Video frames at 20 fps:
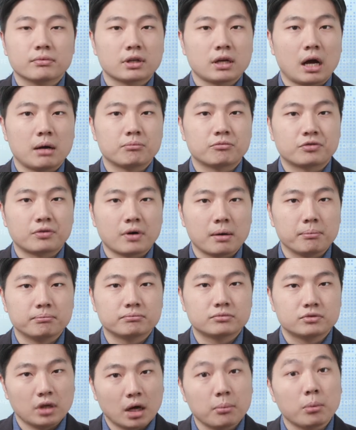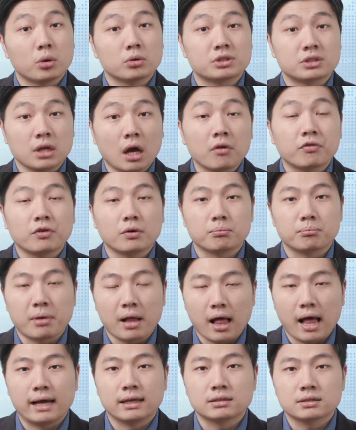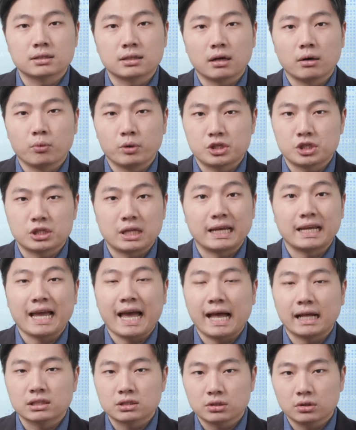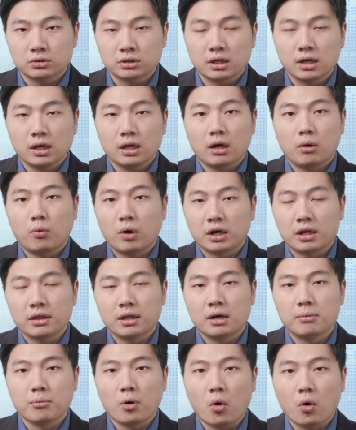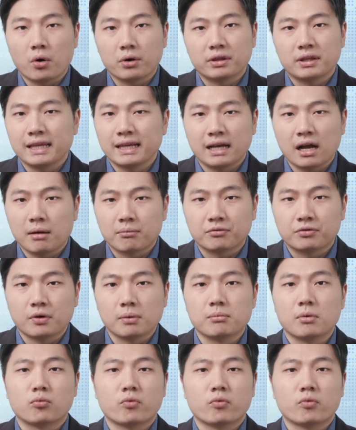come from double cell phone plans, which they canceled, one of them, or they come from